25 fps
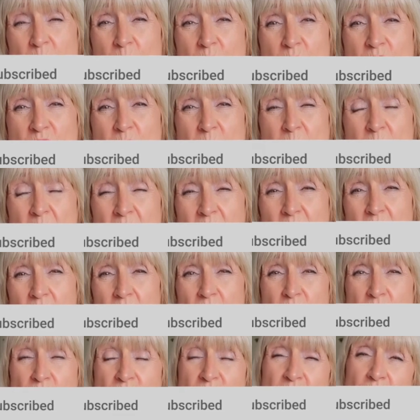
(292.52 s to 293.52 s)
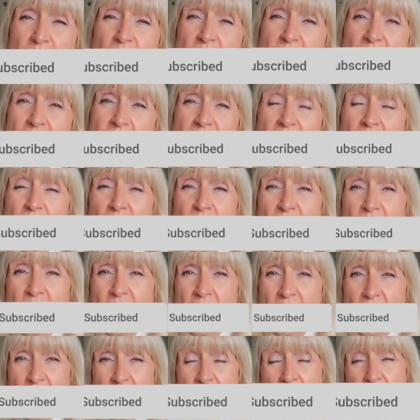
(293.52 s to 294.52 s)
box below, so head down
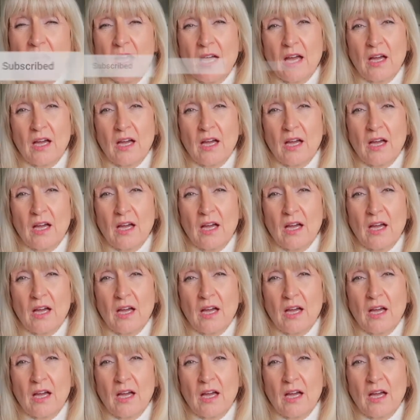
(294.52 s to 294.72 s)
there